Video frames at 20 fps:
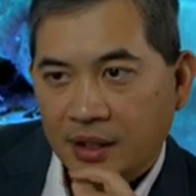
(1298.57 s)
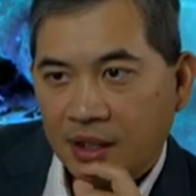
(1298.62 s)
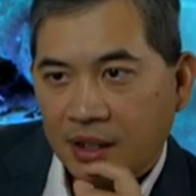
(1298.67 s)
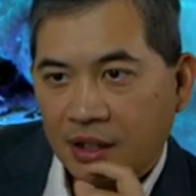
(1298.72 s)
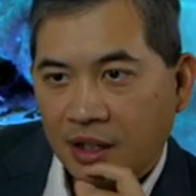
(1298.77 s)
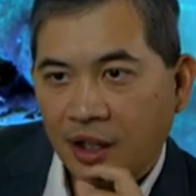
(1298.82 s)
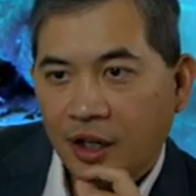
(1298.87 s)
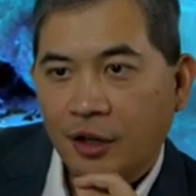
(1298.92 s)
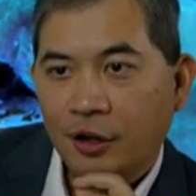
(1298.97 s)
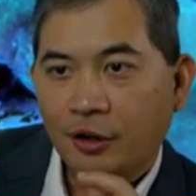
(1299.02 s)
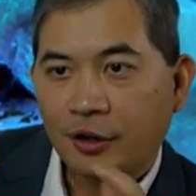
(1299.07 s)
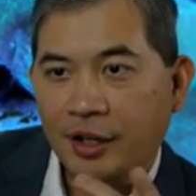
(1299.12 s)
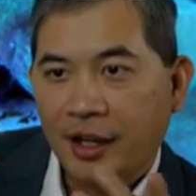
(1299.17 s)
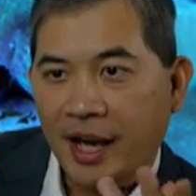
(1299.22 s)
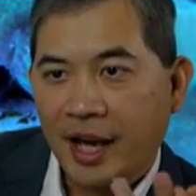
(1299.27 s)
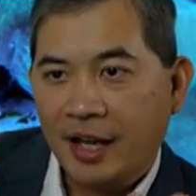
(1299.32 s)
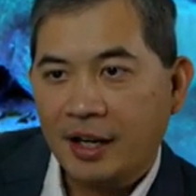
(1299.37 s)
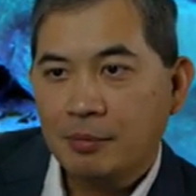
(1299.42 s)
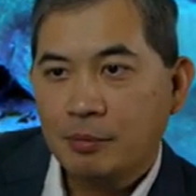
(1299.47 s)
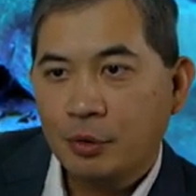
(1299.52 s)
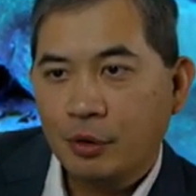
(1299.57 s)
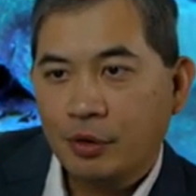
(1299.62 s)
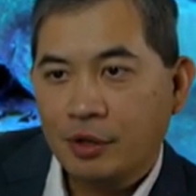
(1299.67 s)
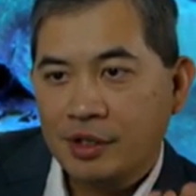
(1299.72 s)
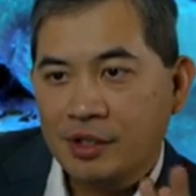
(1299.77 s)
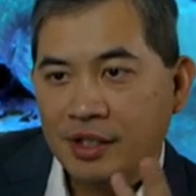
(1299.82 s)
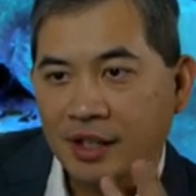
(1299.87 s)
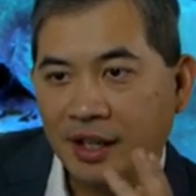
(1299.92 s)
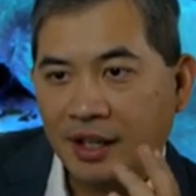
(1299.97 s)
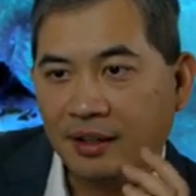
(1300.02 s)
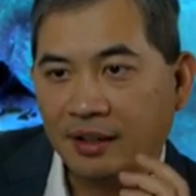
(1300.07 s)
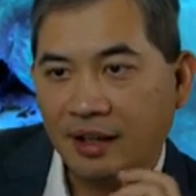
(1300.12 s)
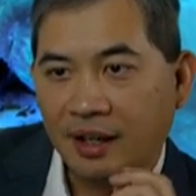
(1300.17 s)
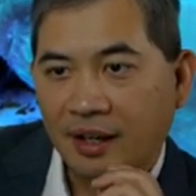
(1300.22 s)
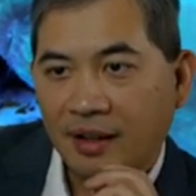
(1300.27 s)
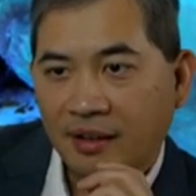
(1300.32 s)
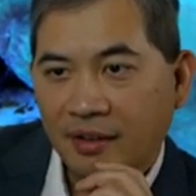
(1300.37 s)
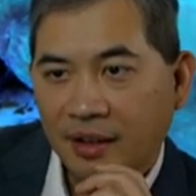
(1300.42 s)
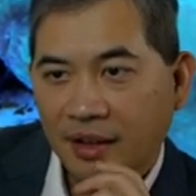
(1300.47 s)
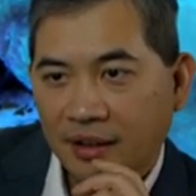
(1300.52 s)
Oh, okay. Adam Moore is saying, yeah,
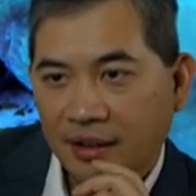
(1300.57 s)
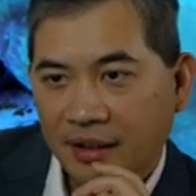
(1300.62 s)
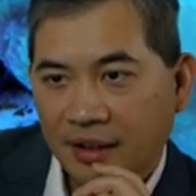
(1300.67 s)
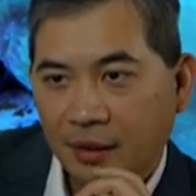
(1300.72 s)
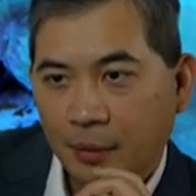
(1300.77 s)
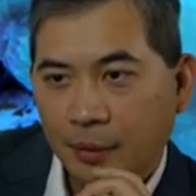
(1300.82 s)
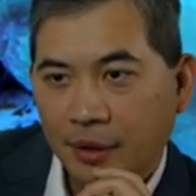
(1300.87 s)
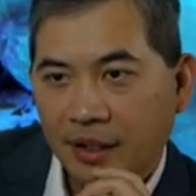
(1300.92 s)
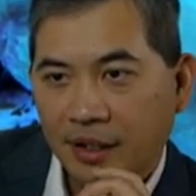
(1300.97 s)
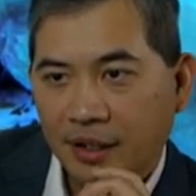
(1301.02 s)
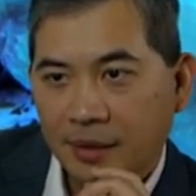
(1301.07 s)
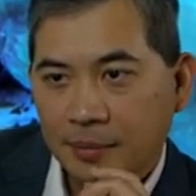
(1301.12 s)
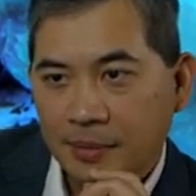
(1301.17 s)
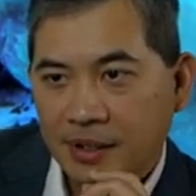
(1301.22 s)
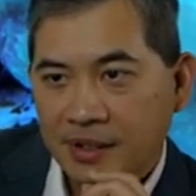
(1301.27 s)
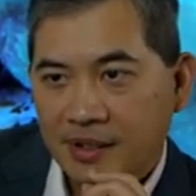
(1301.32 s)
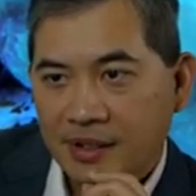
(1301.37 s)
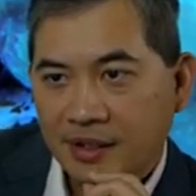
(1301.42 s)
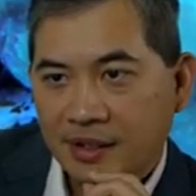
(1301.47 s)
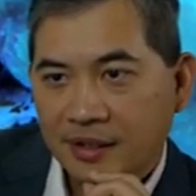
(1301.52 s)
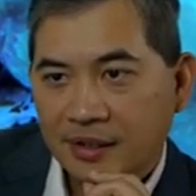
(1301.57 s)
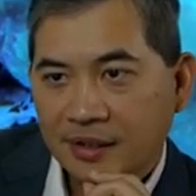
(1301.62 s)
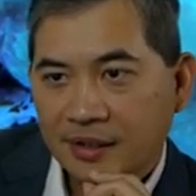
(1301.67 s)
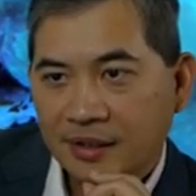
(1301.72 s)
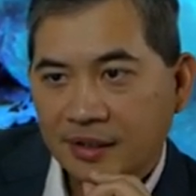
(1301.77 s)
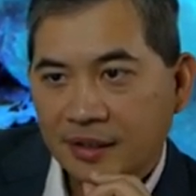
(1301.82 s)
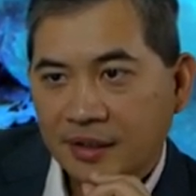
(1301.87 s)
they, that they went out of business.